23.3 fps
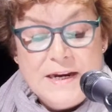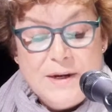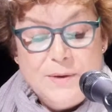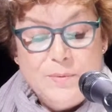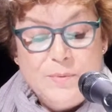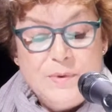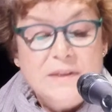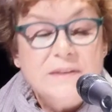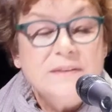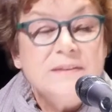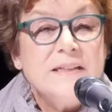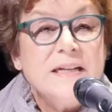it
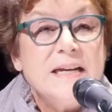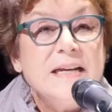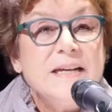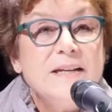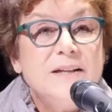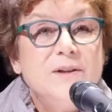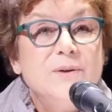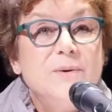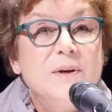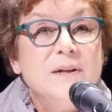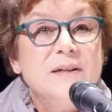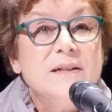will take
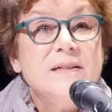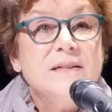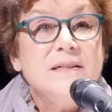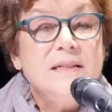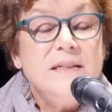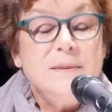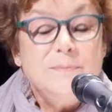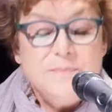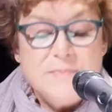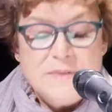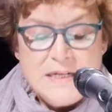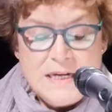you on a
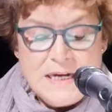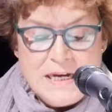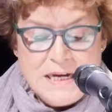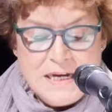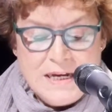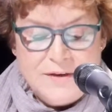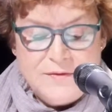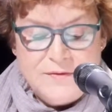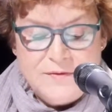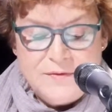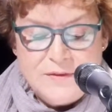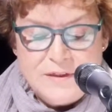deep
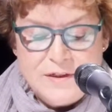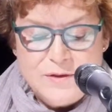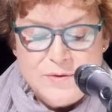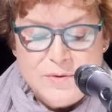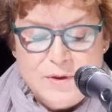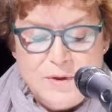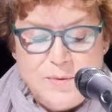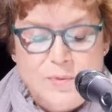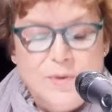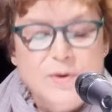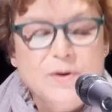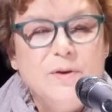dive into
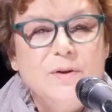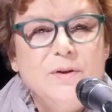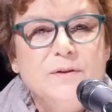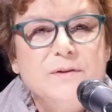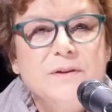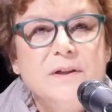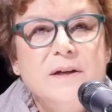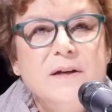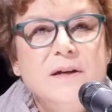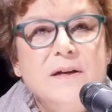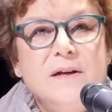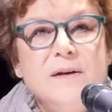a world
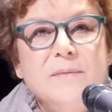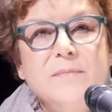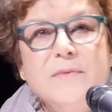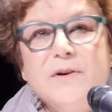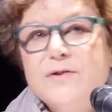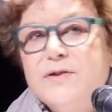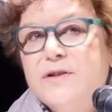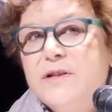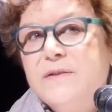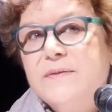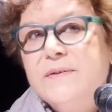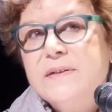
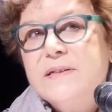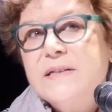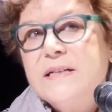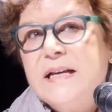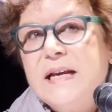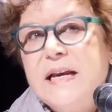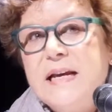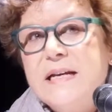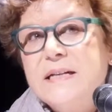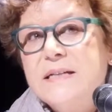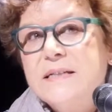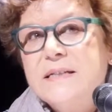most of us
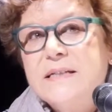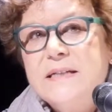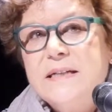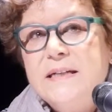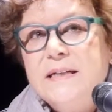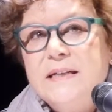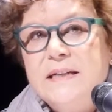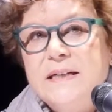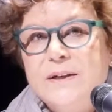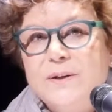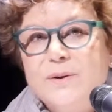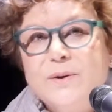can't
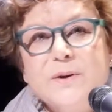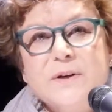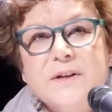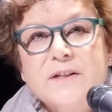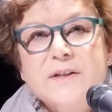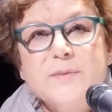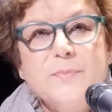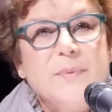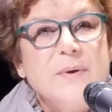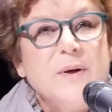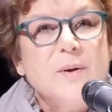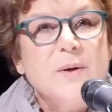see or
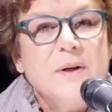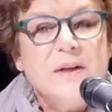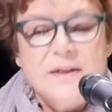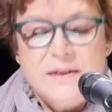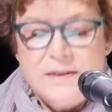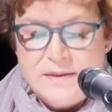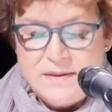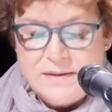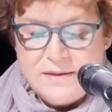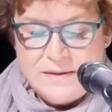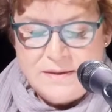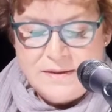
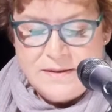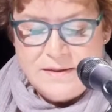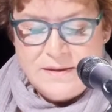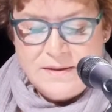experience.